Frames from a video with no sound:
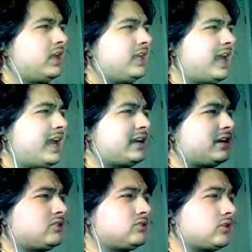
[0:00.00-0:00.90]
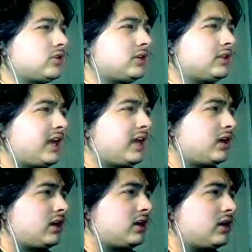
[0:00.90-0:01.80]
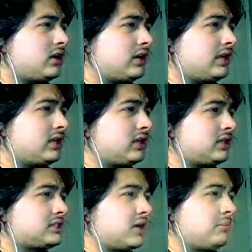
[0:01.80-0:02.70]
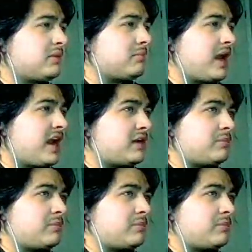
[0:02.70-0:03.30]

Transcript: Yeah, and I also heard that uh, it's going to be made